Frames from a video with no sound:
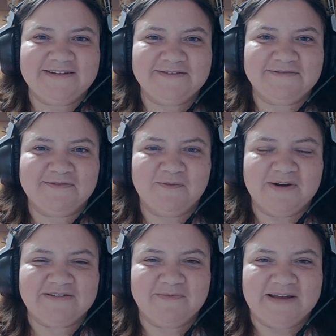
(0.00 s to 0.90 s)
you've
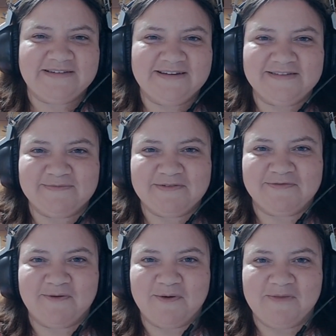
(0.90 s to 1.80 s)
worked my teeth
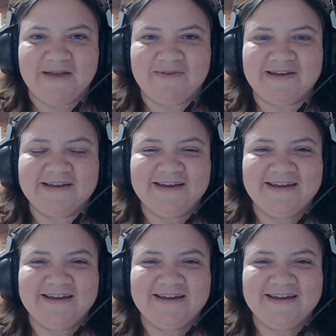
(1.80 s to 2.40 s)
before, maybe."